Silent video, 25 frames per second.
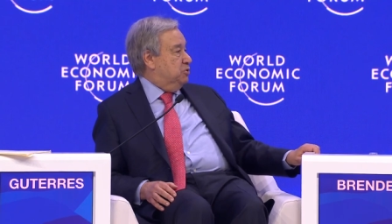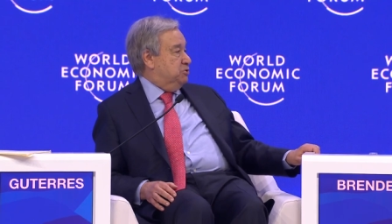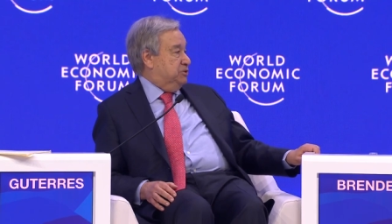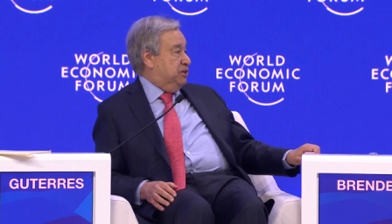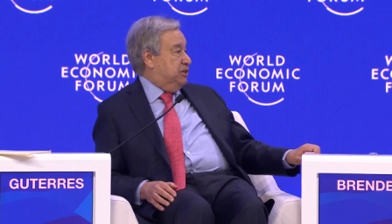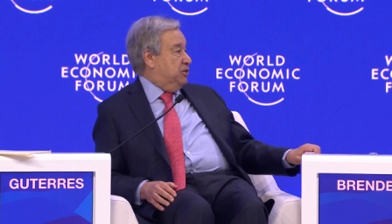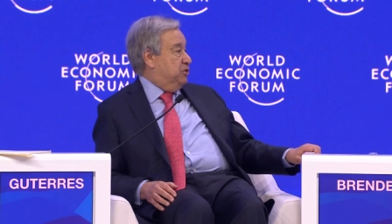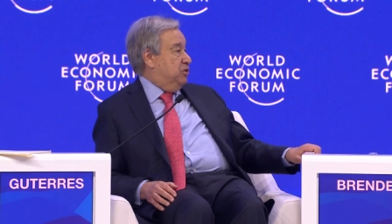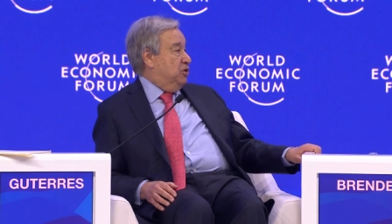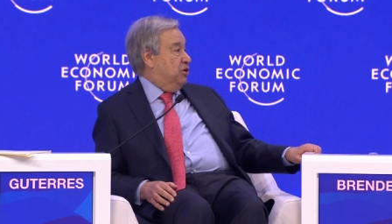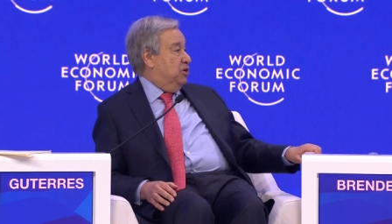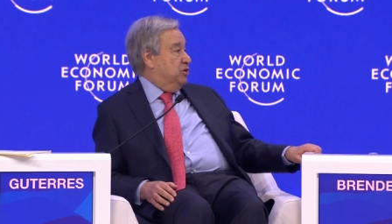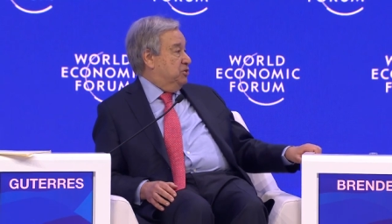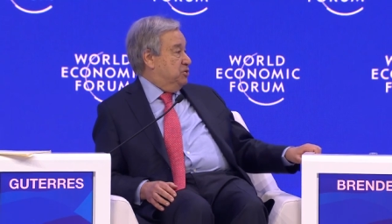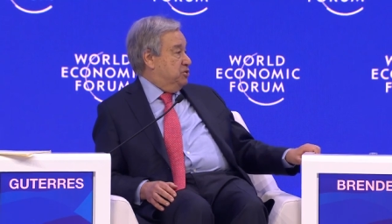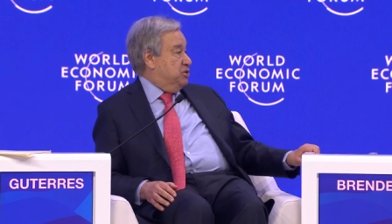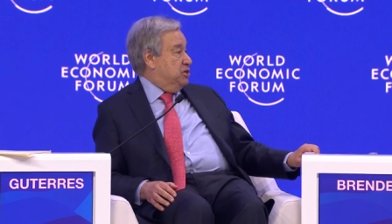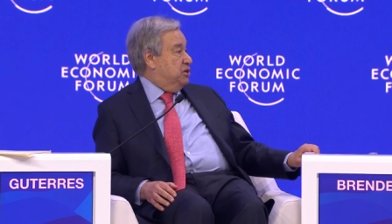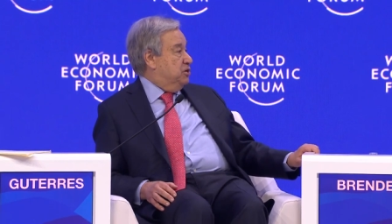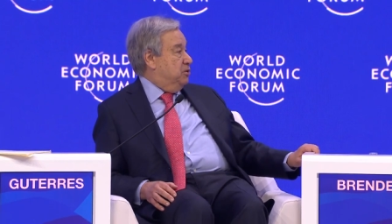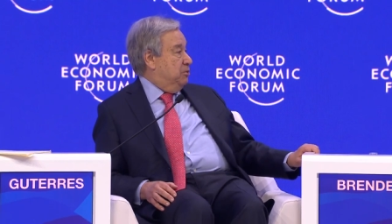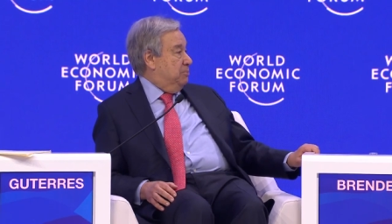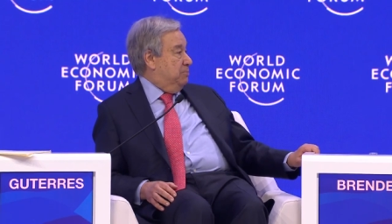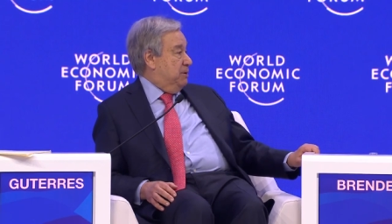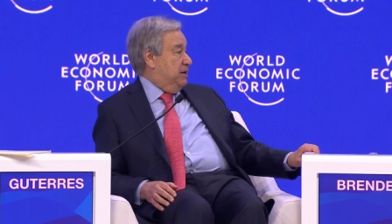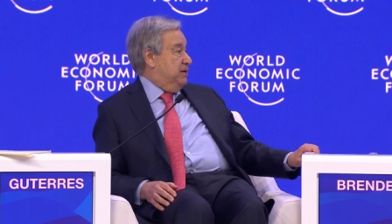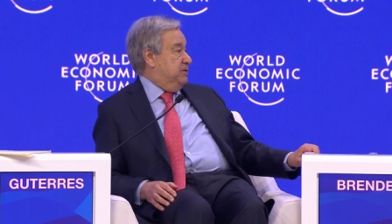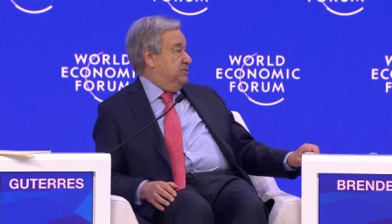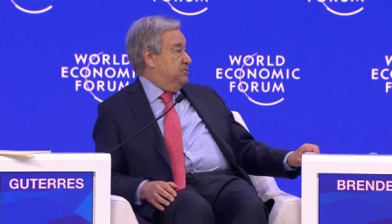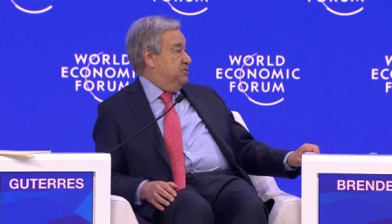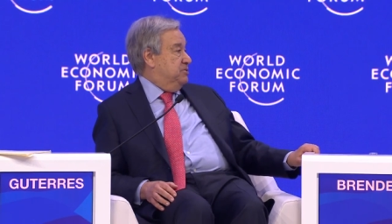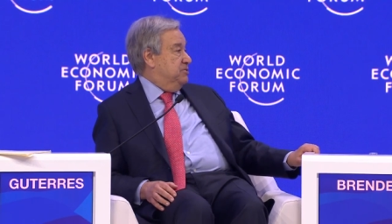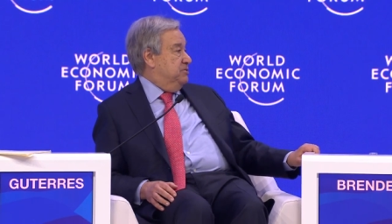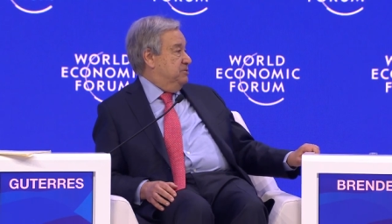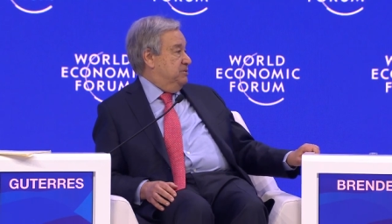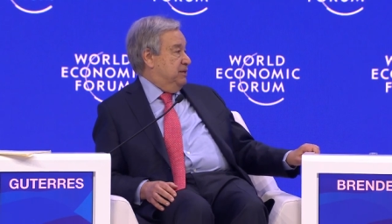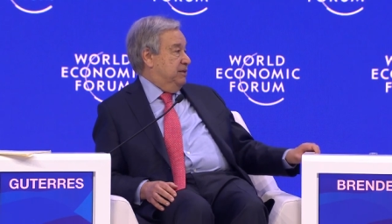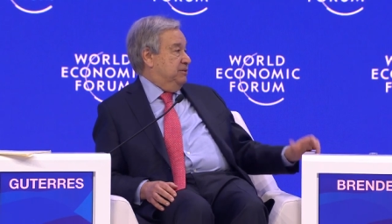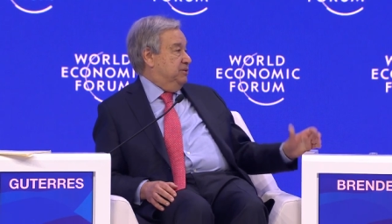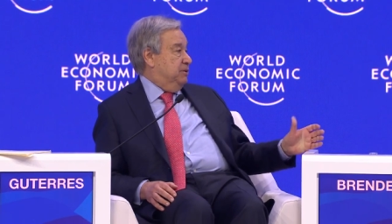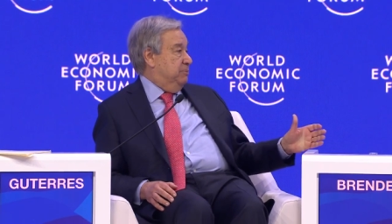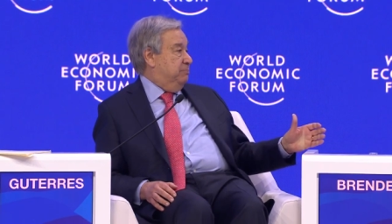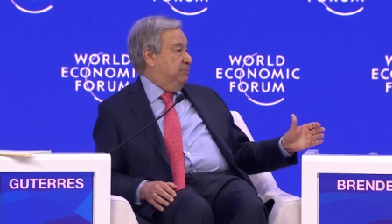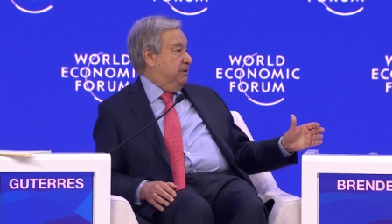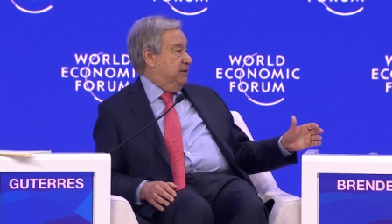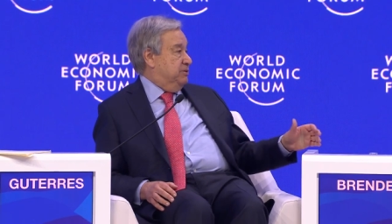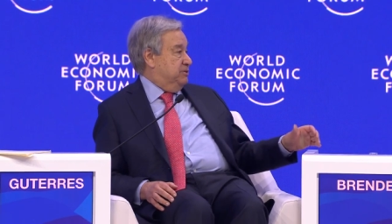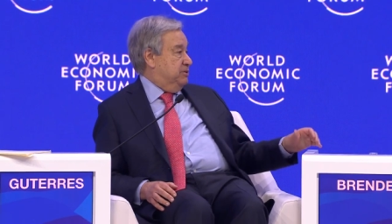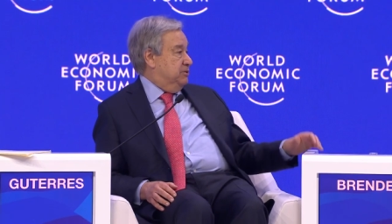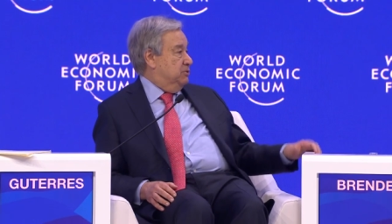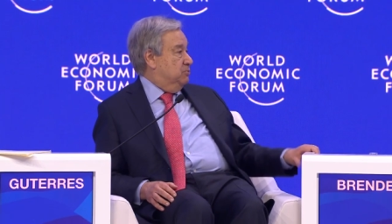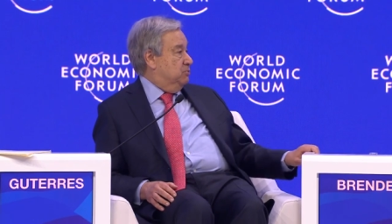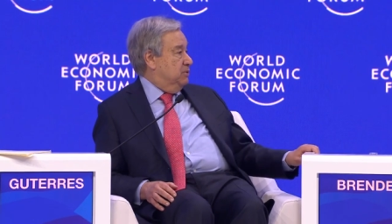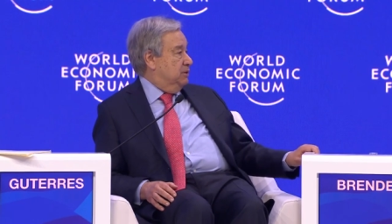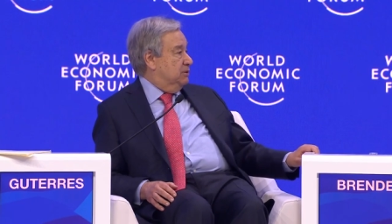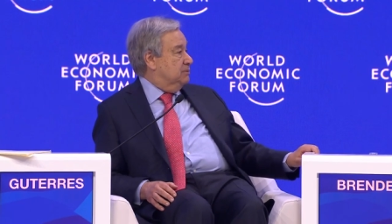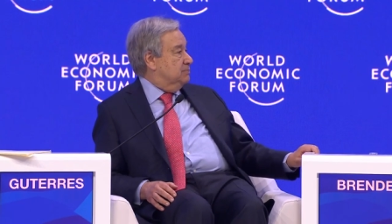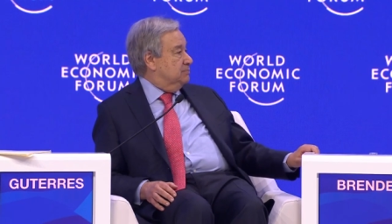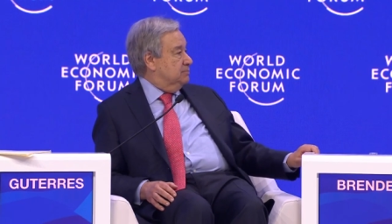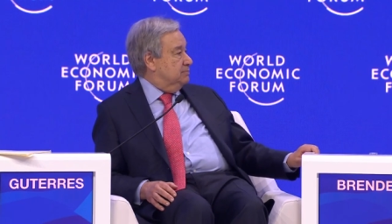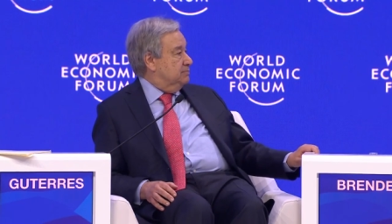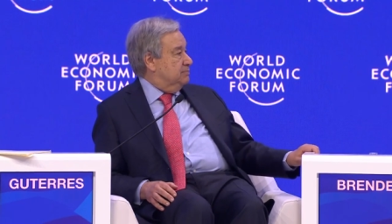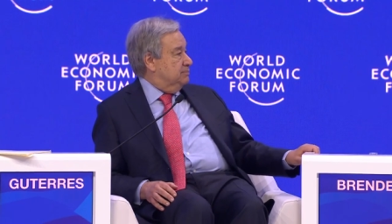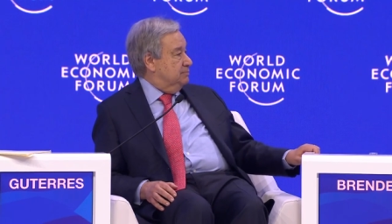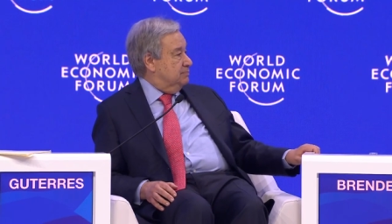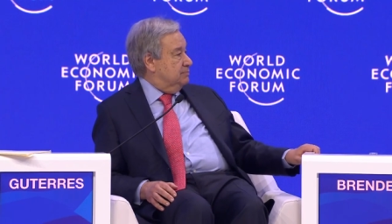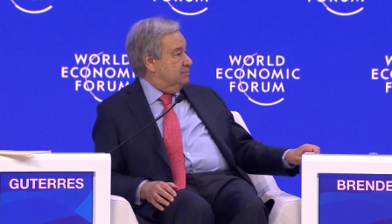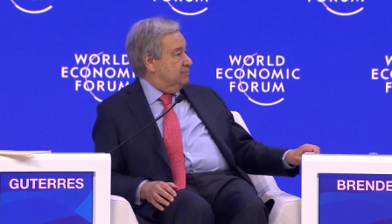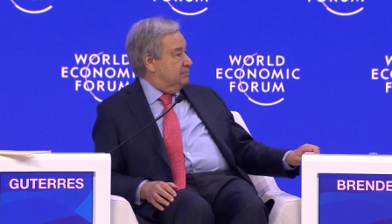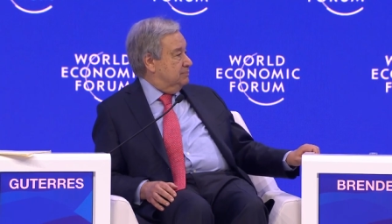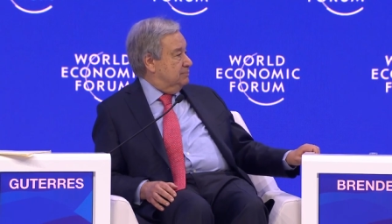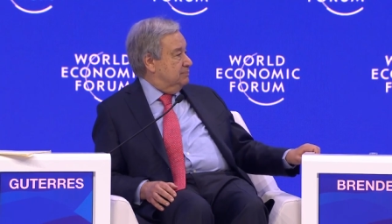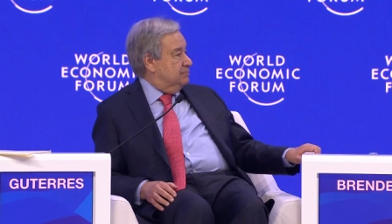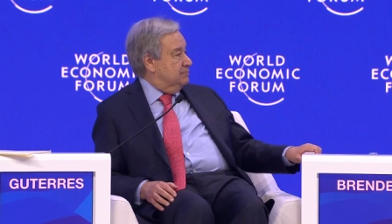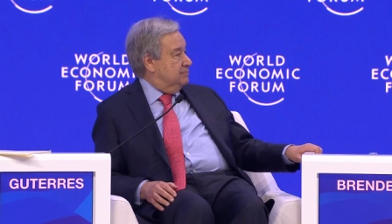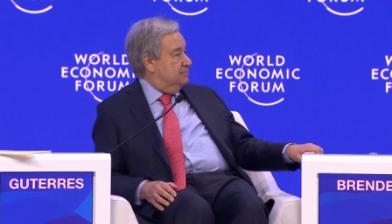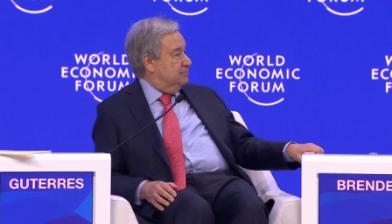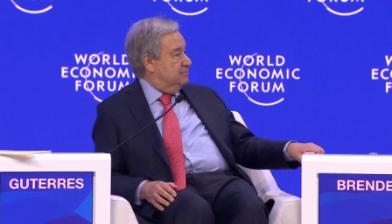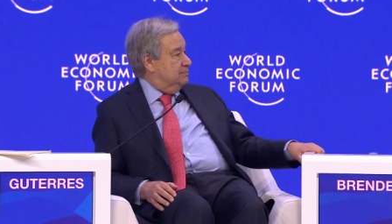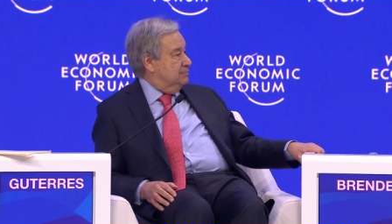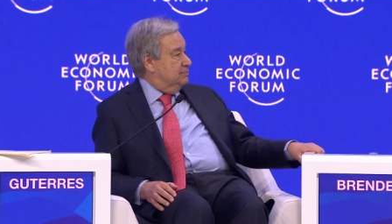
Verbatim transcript: more technological base than the present one. And, and